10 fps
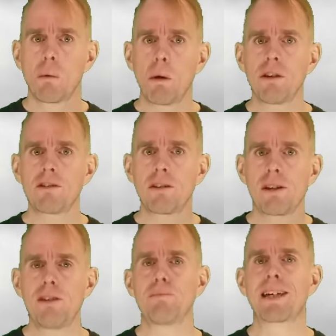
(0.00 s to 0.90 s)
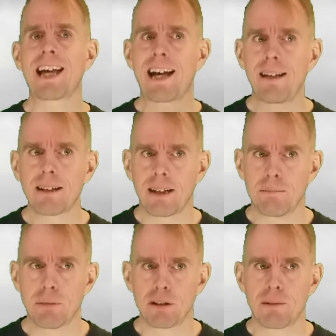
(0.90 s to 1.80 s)
Whilst these mechanical
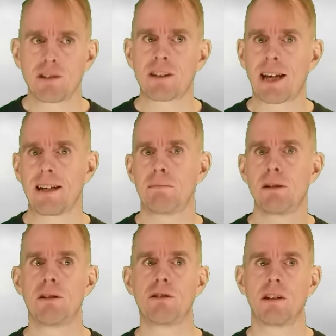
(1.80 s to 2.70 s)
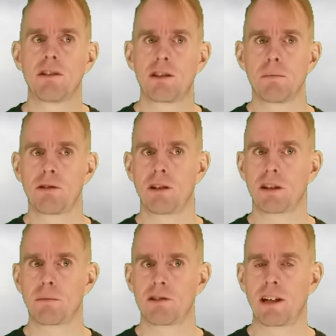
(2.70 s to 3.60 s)
embodiments can be used in some
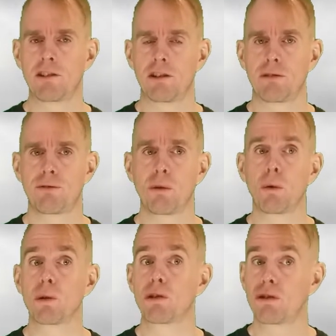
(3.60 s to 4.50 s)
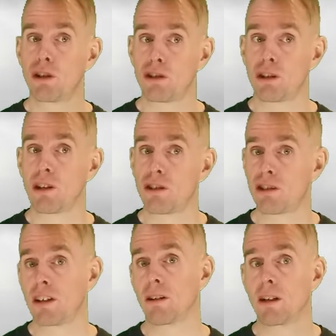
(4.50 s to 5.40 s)
circumstances for certain
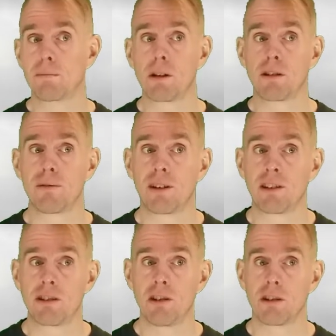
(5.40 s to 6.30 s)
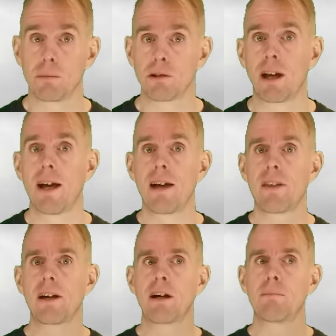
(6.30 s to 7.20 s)
single and multiphase systems,
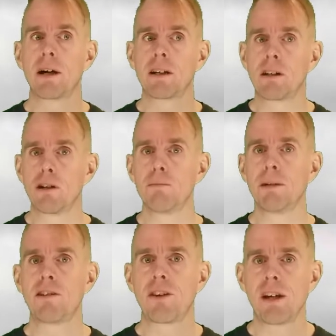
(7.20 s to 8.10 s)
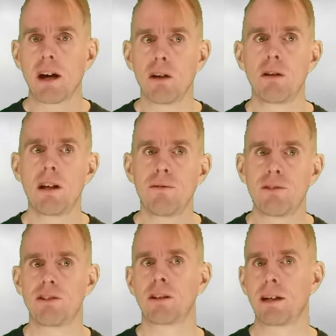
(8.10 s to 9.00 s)
they are by no means the only
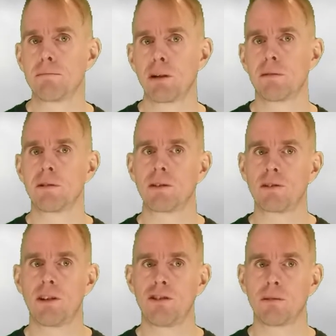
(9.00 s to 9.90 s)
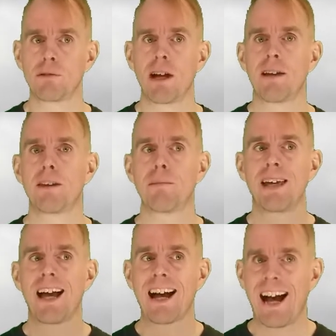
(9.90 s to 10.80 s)
physical embodiment of systems that
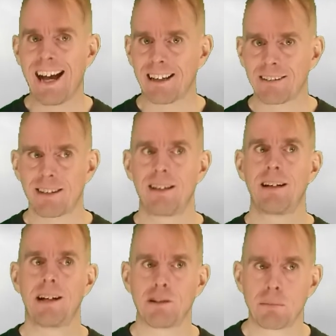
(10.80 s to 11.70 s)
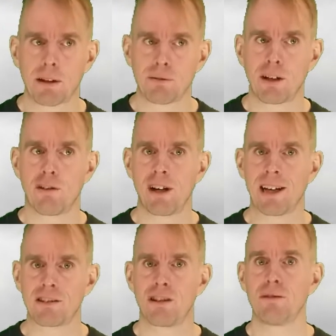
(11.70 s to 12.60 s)
may act as a plug flow
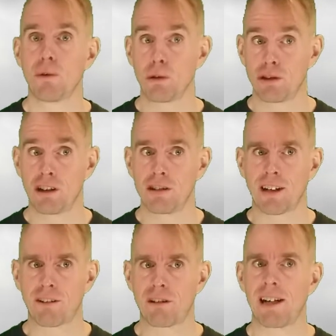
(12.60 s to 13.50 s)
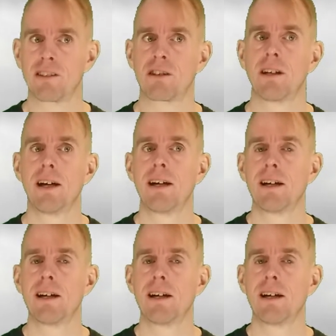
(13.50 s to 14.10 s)
reactor or a stirred tank reactor